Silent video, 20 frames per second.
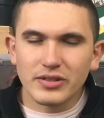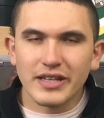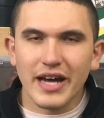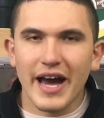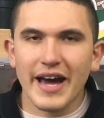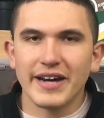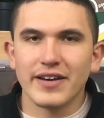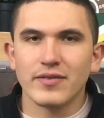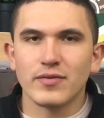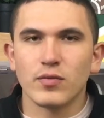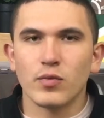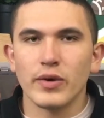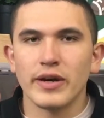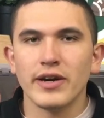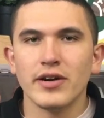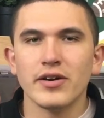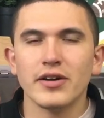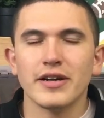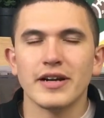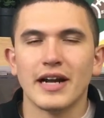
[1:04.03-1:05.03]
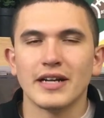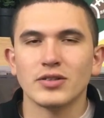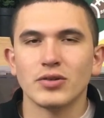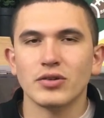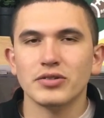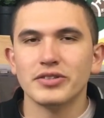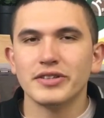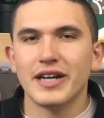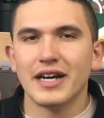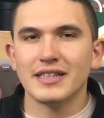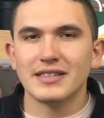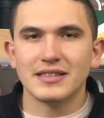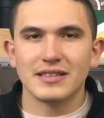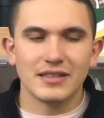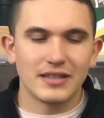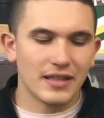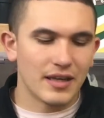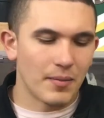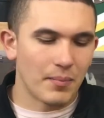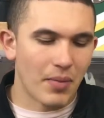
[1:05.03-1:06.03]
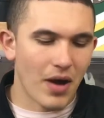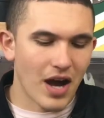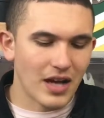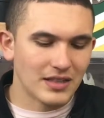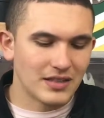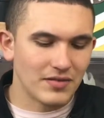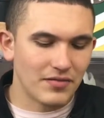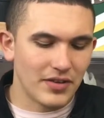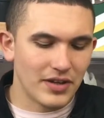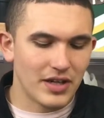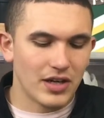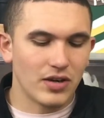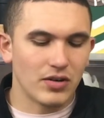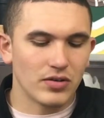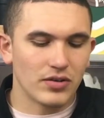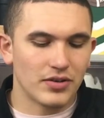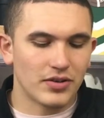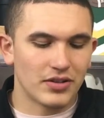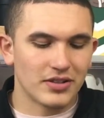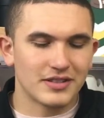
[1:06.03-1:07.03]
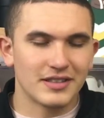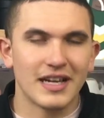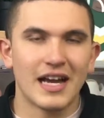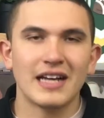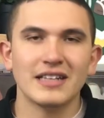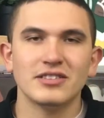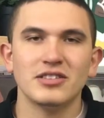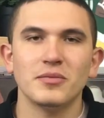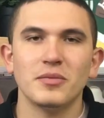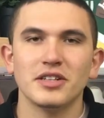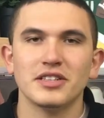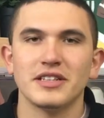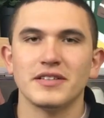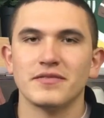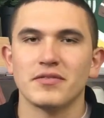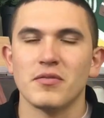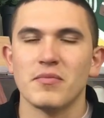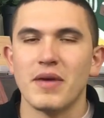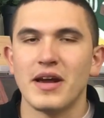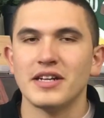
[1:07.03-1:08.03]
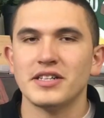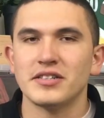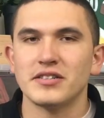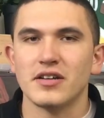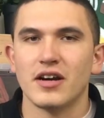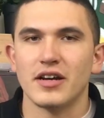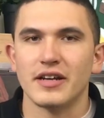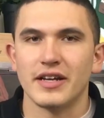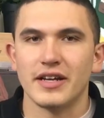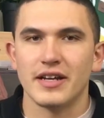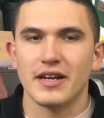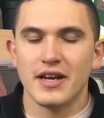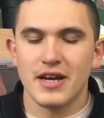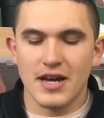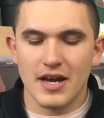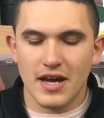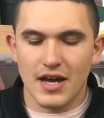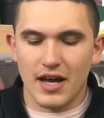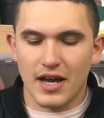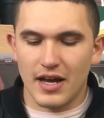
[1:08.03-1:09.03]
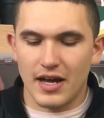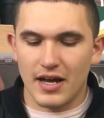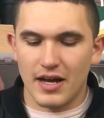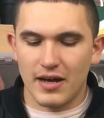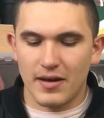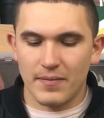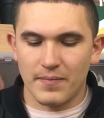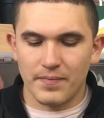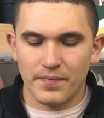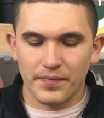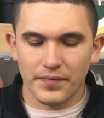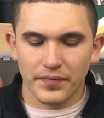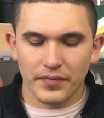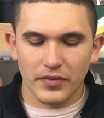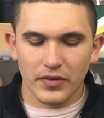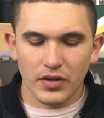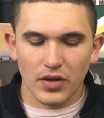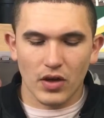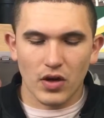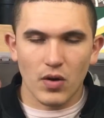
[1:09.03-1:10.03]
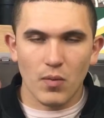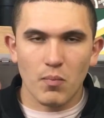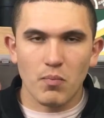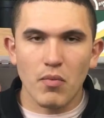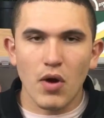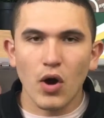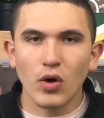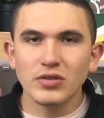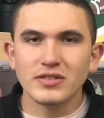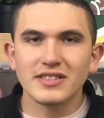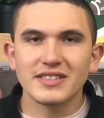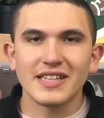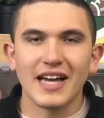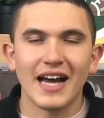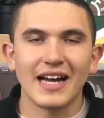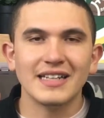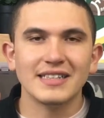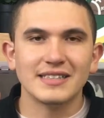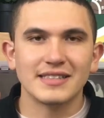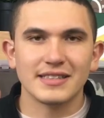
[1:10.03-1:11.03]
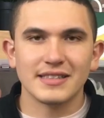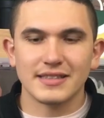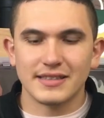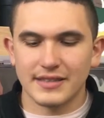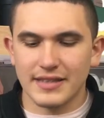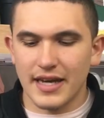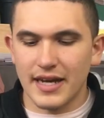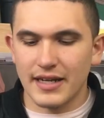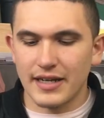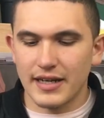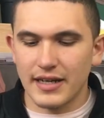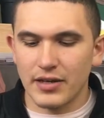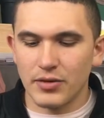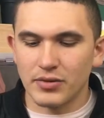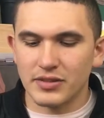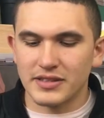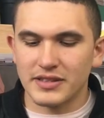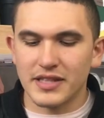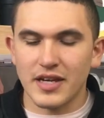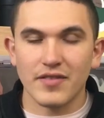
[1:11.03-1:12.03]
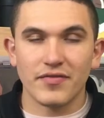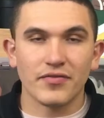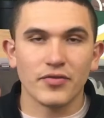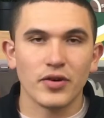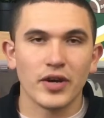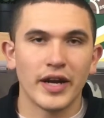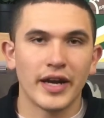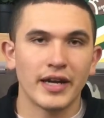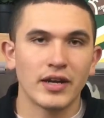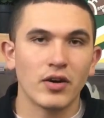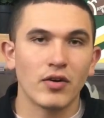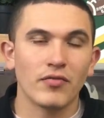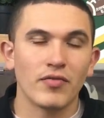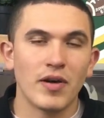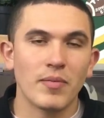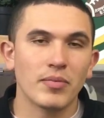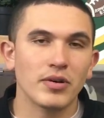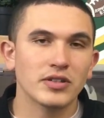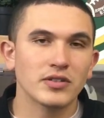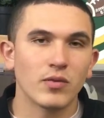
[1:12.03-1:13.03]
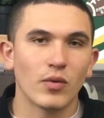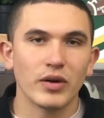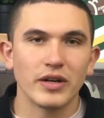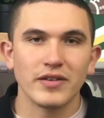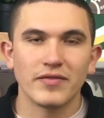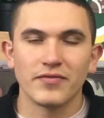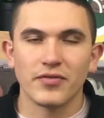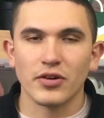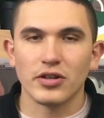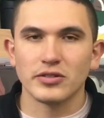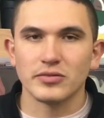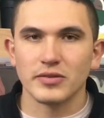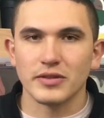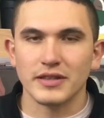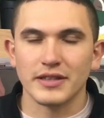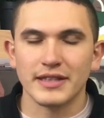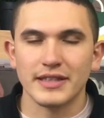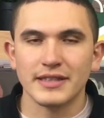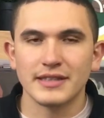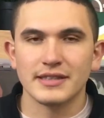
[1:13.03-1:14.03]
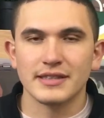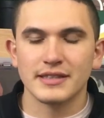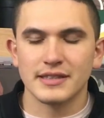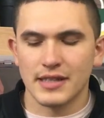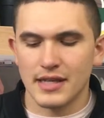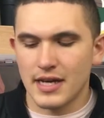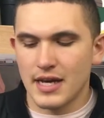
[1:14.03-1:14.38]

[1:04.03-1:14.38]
kind of weird, and I told you guys in the unboxing video, there's not too much information on it. Um, most sites said it was set for a November 21st release.